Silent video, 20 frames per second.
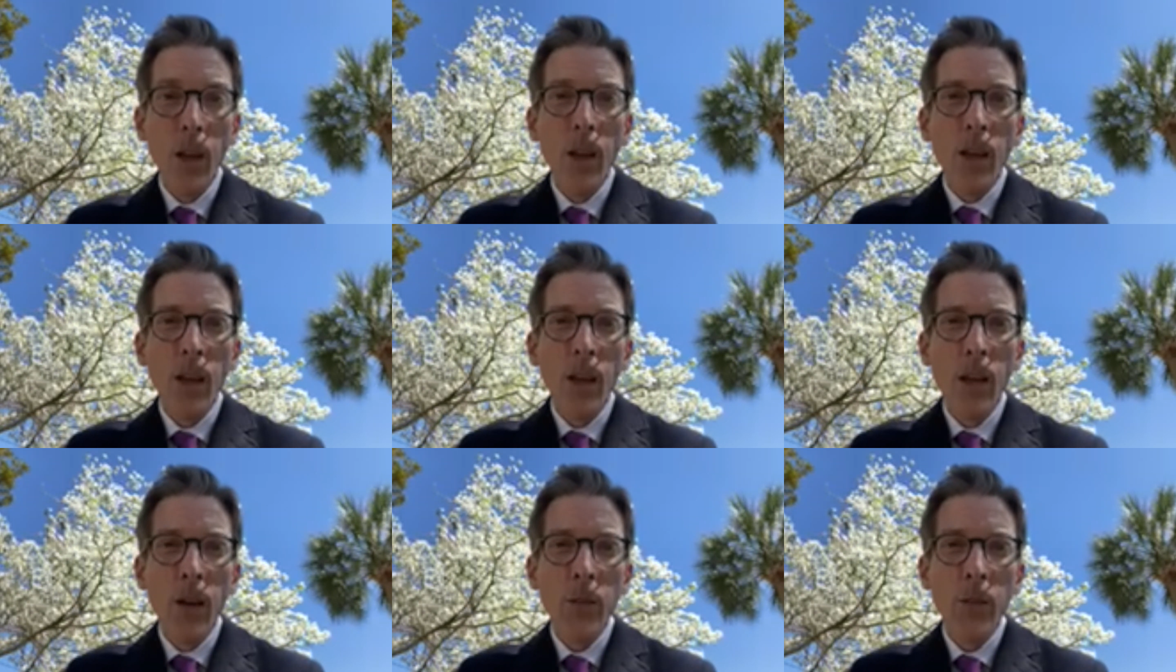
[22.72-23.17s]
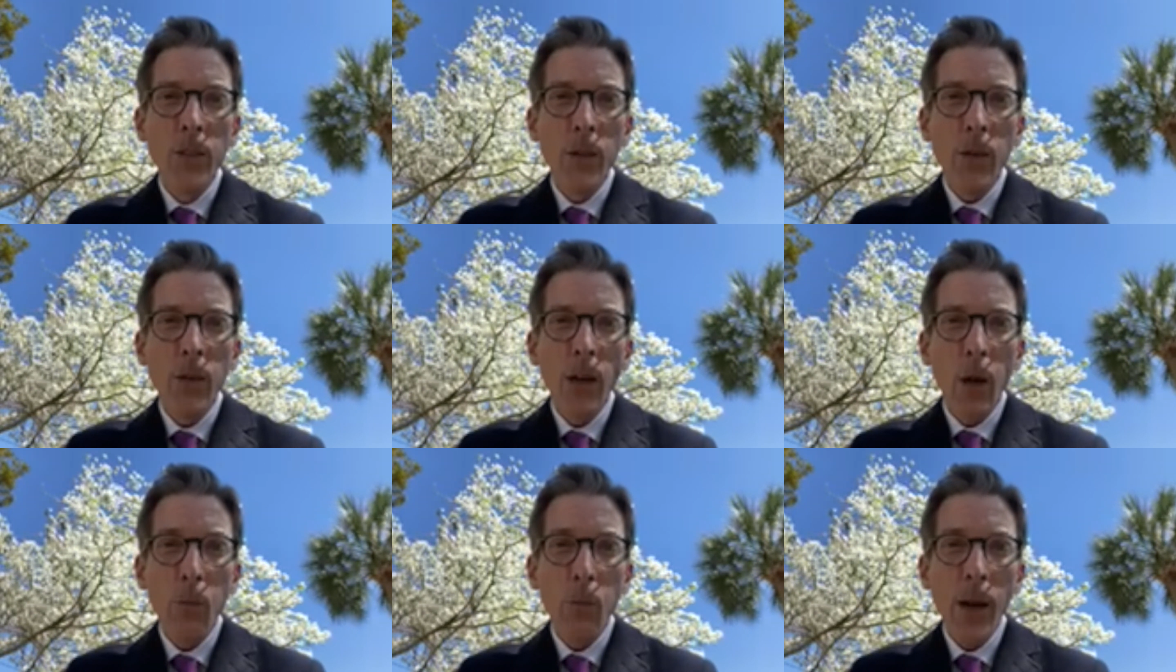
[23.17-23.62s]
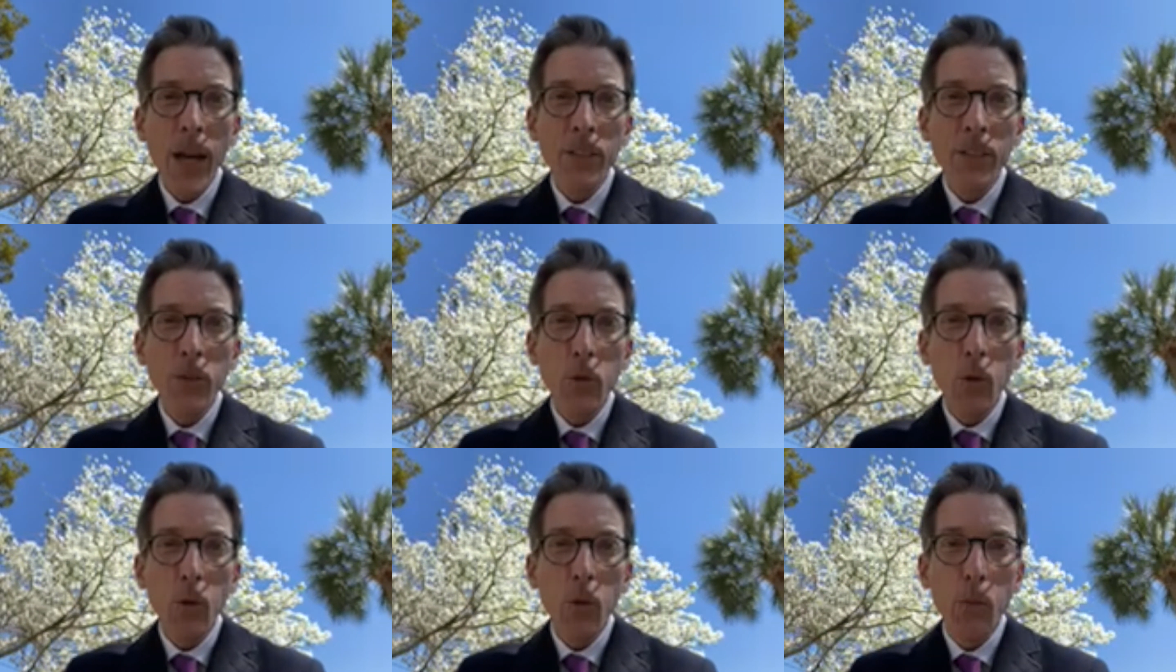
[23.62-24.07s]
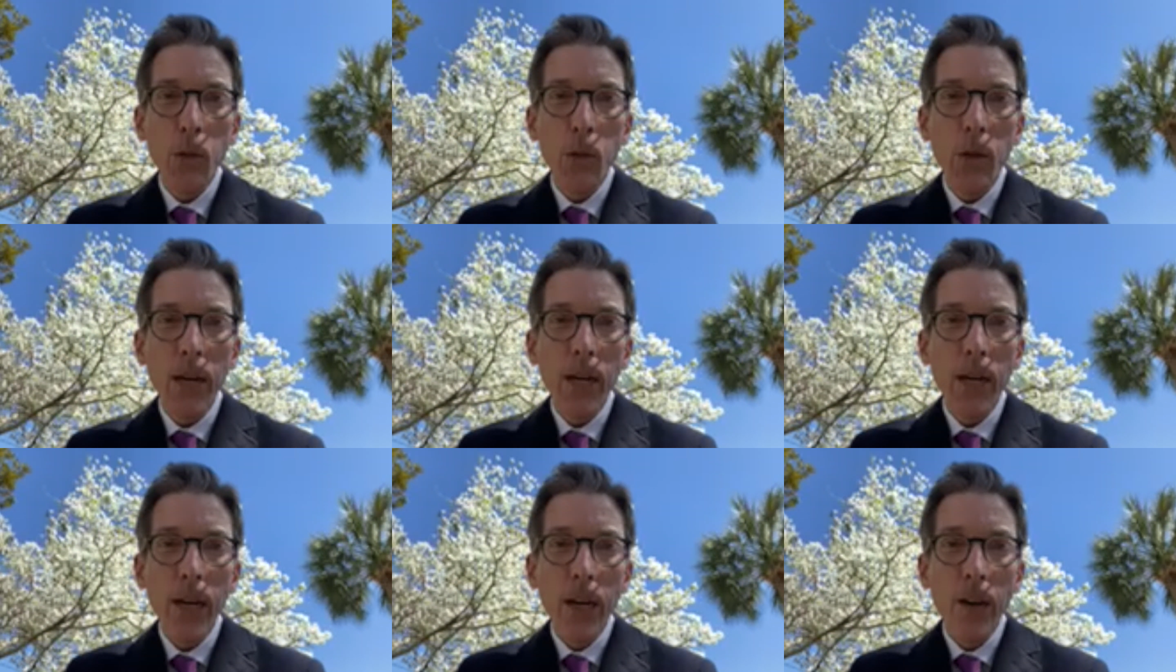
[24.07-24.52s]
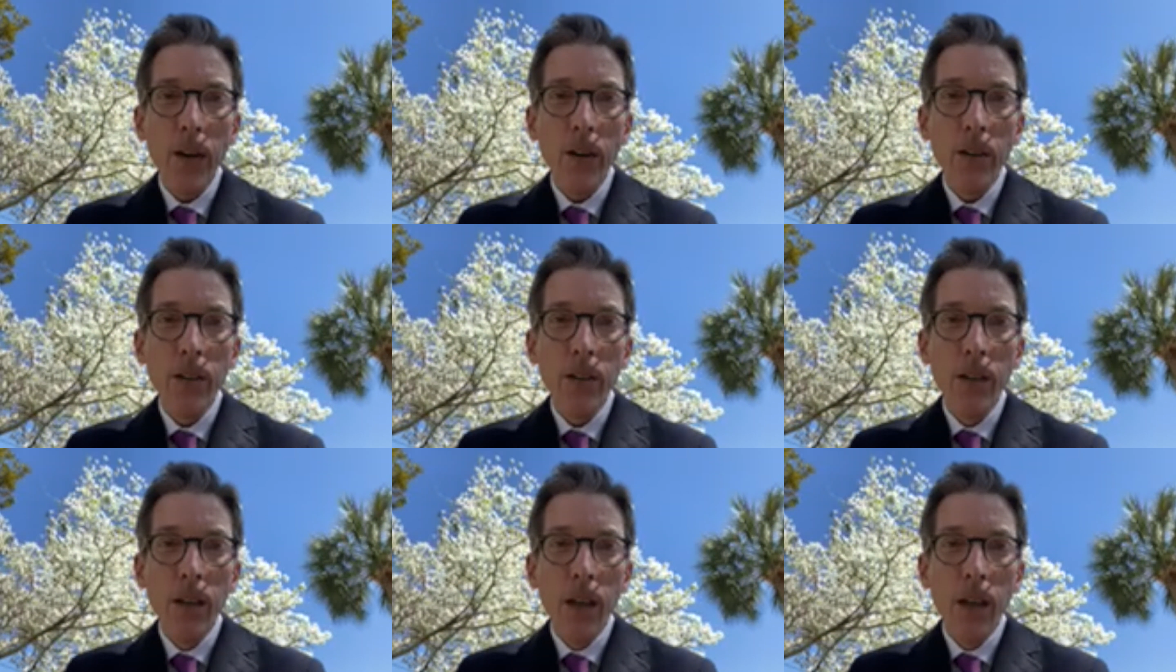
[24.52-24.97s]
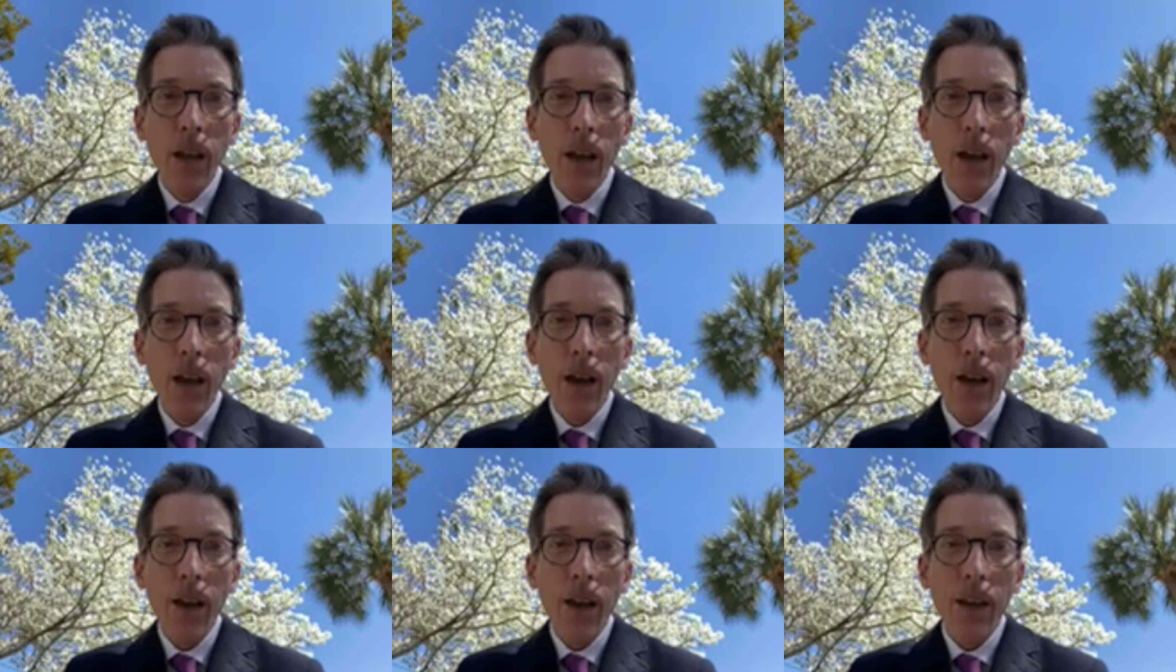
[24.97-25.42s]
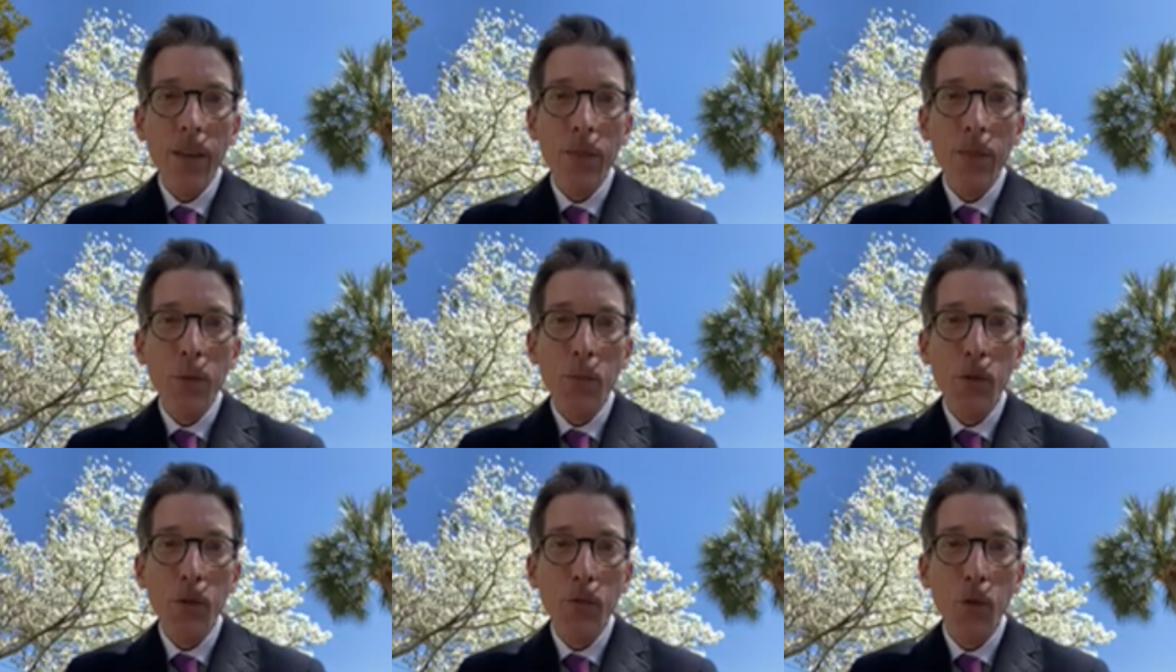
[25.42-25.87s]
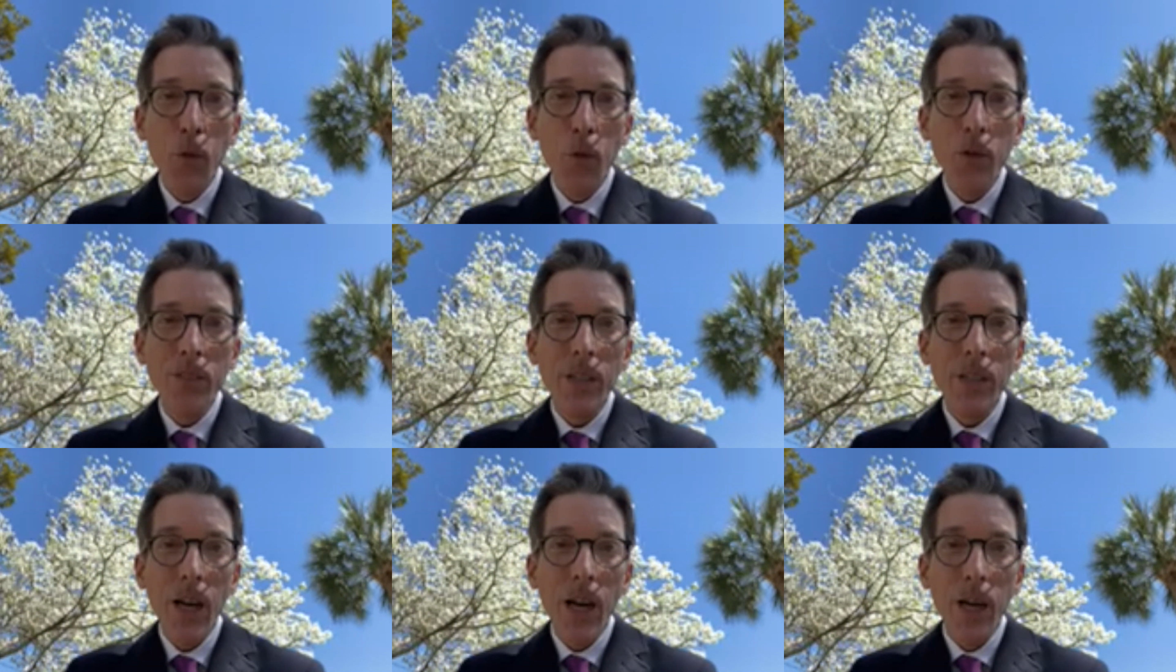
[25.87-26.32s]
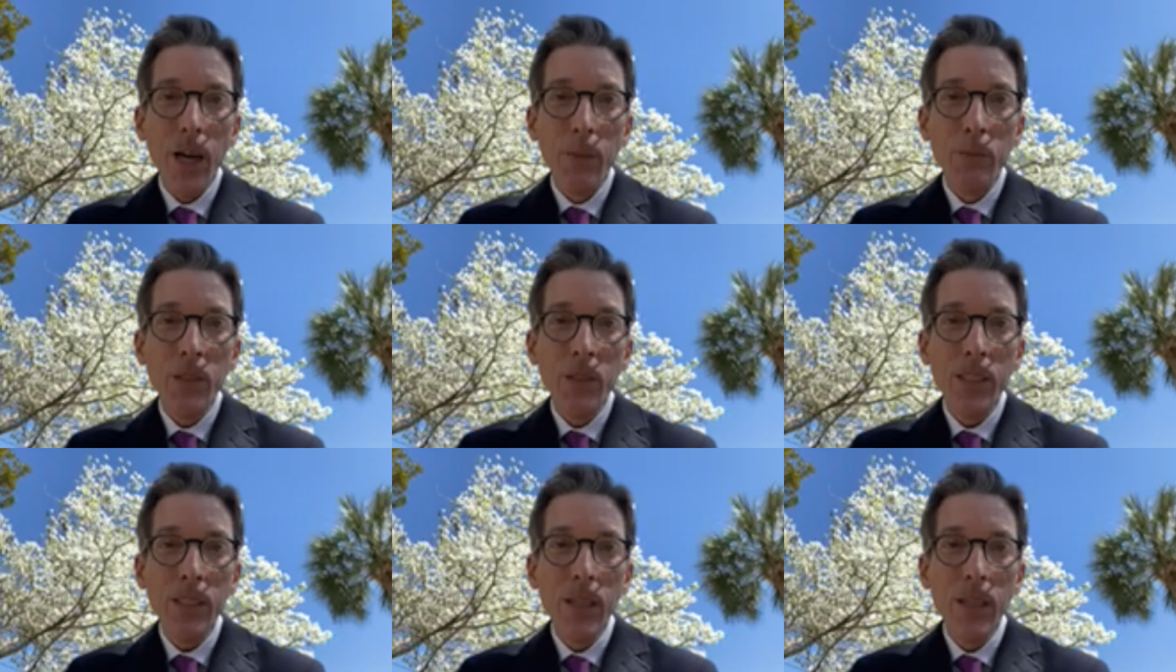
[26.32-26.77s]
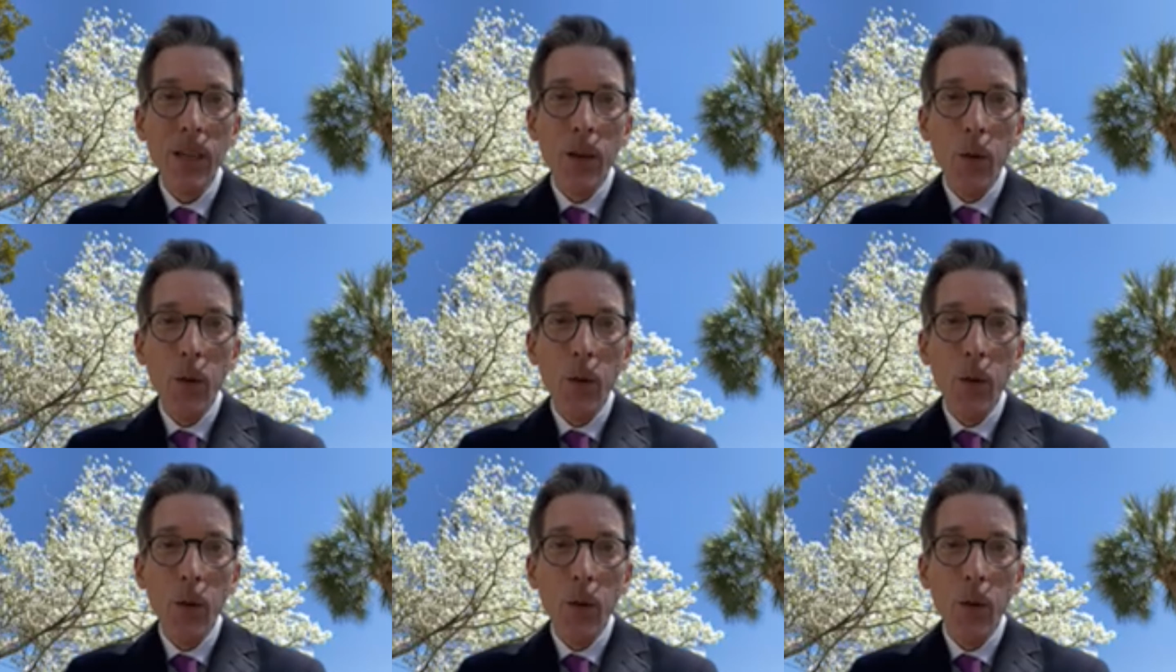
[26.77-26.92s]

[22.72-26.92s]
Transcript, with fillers: you know, during our pastoral prayer uh, in the before times,